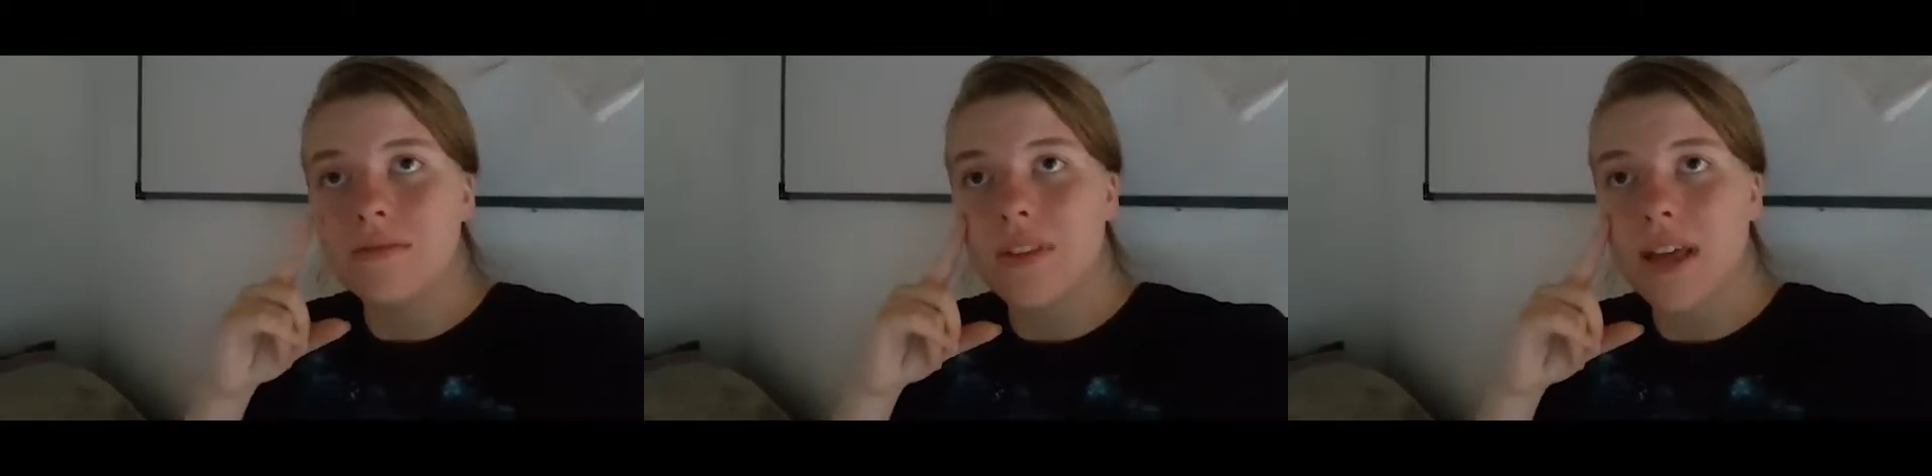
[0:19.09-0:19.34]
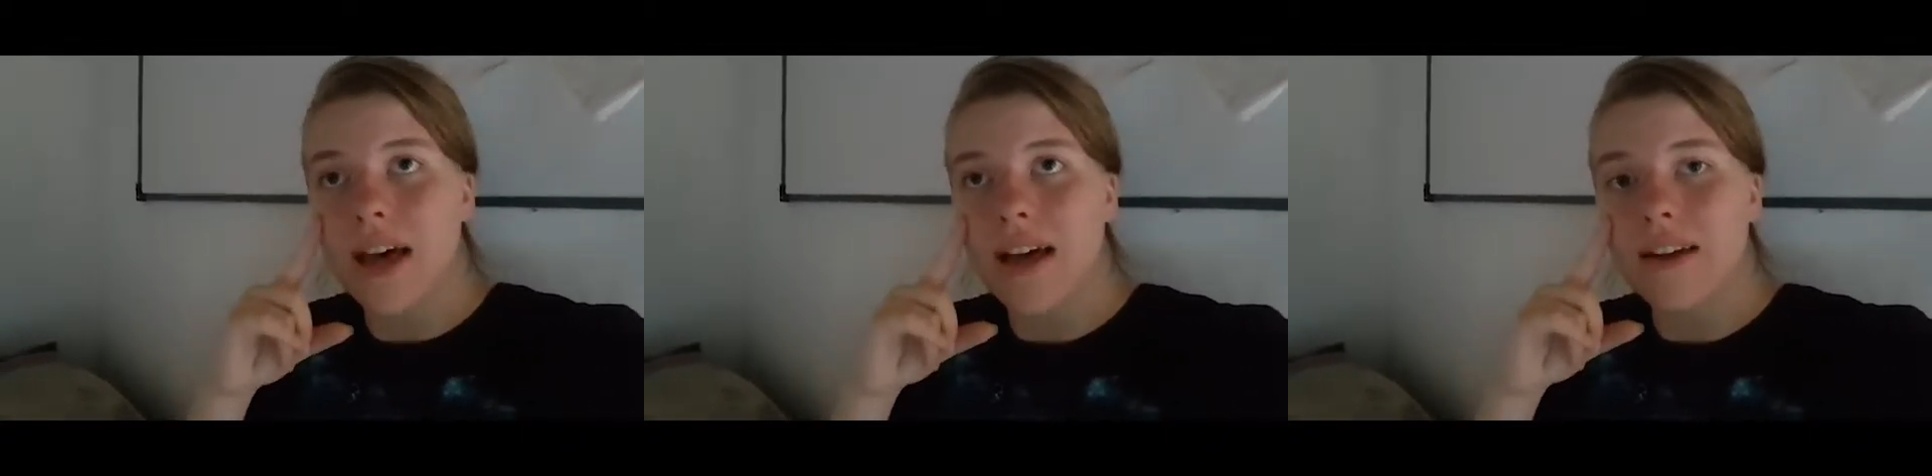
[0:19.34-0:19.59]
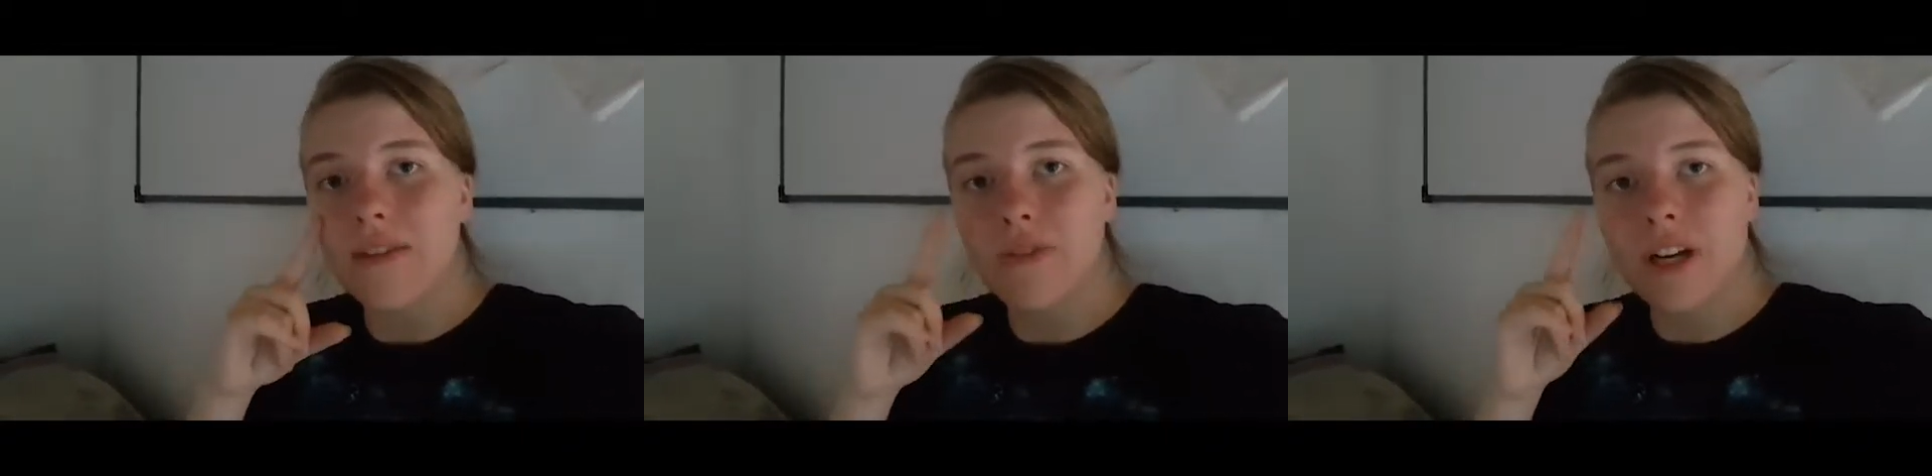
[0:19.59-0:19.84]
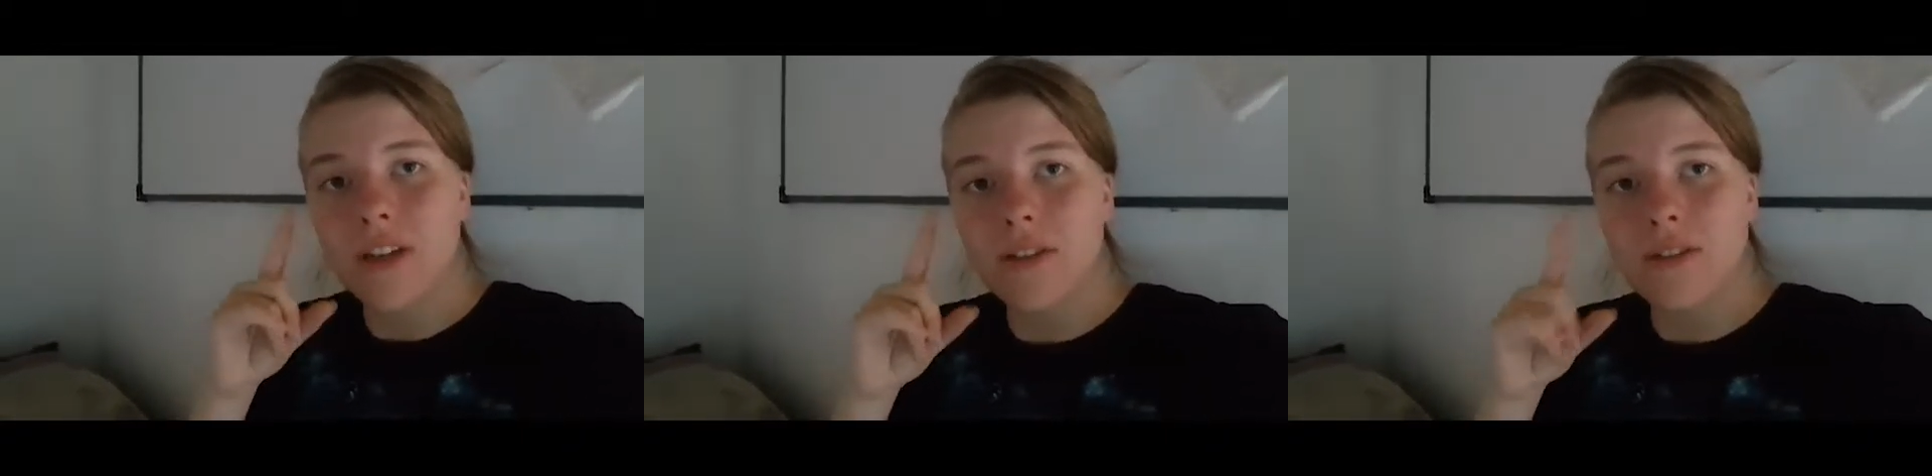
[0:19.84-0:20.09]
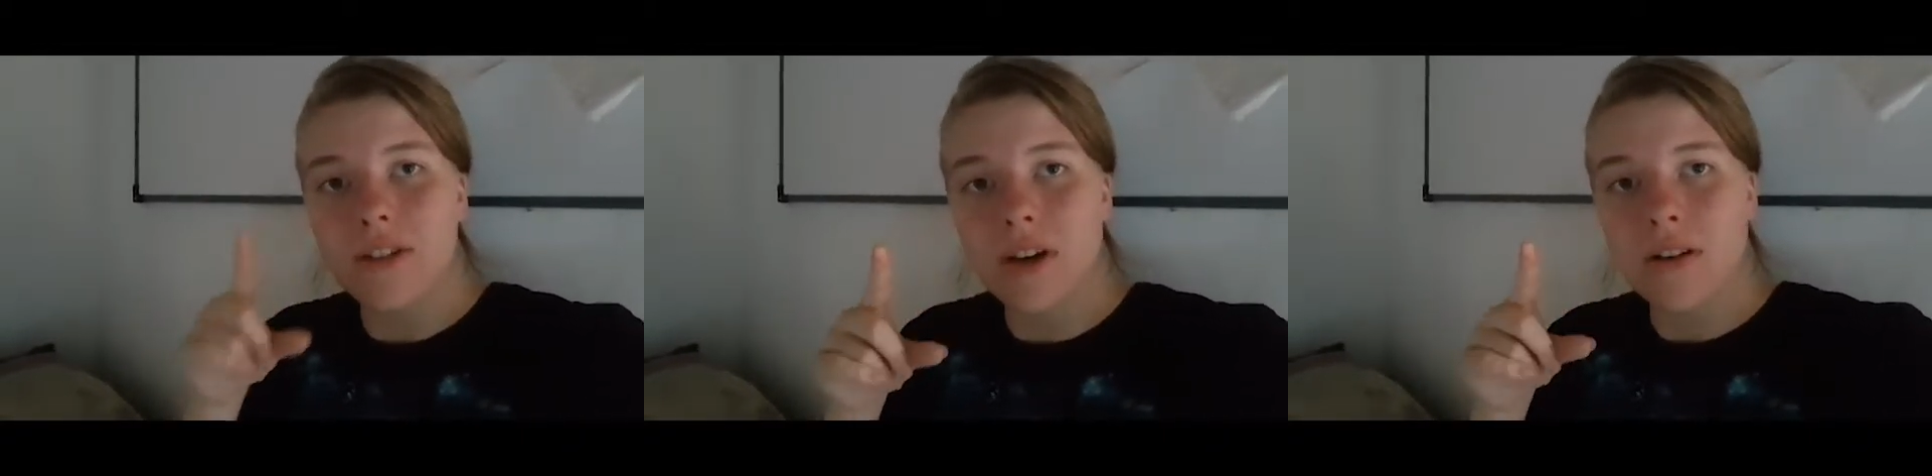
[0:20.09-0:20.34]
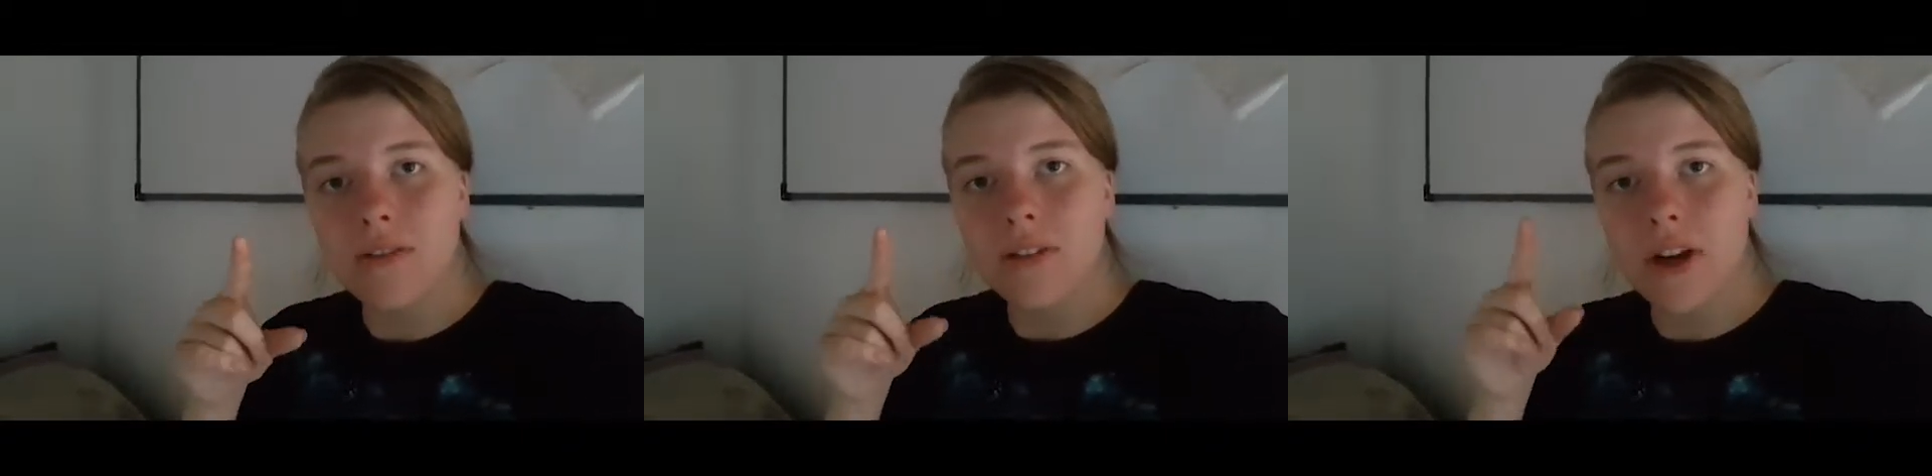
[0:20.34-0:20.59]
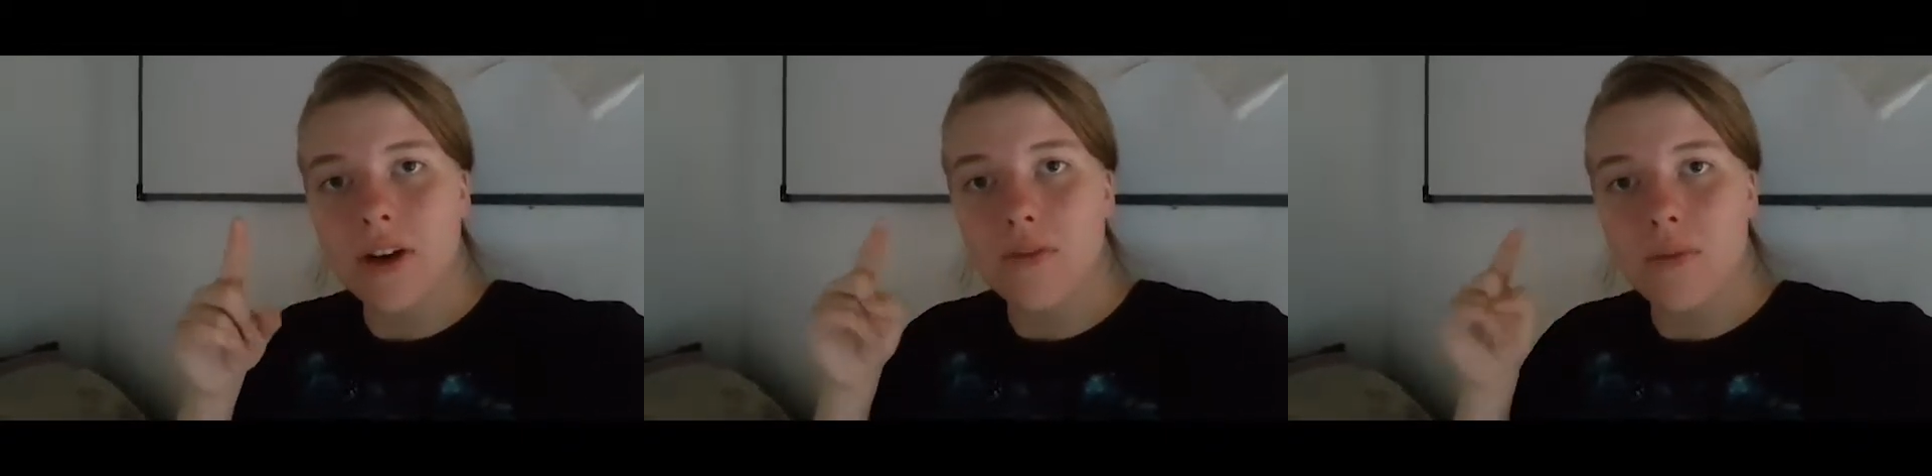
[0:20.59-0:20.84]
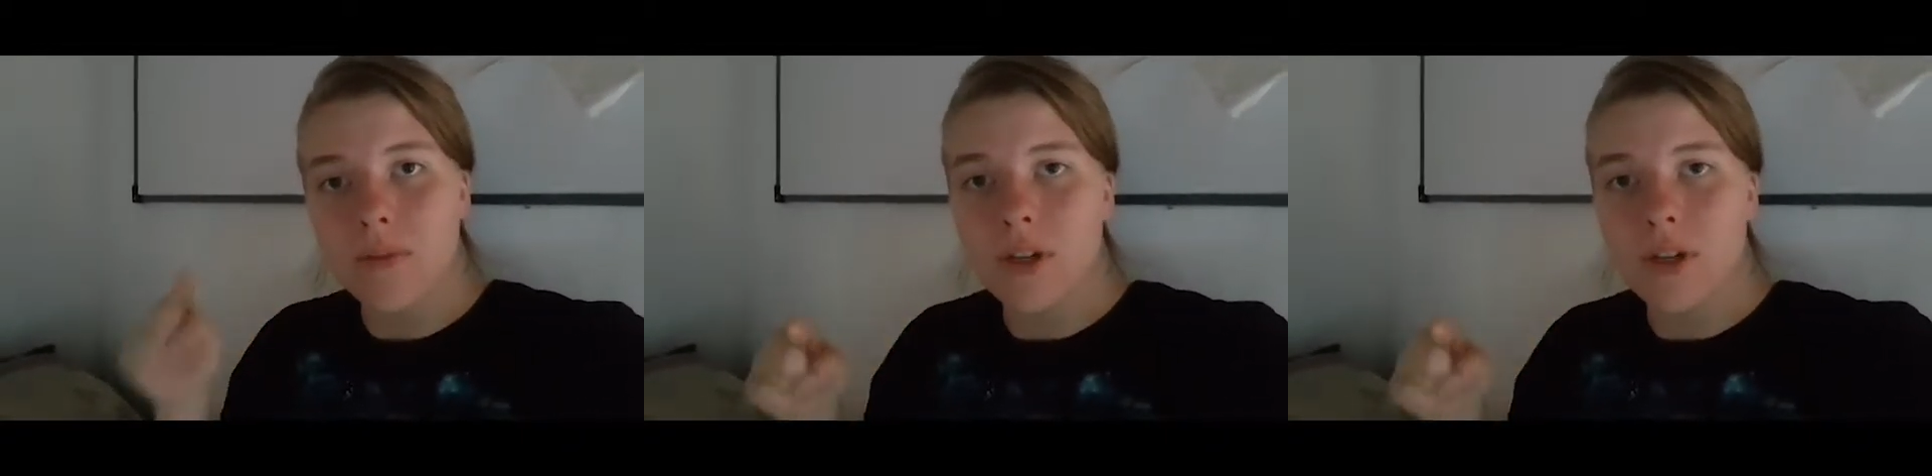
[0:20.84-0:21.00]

that when you don't go from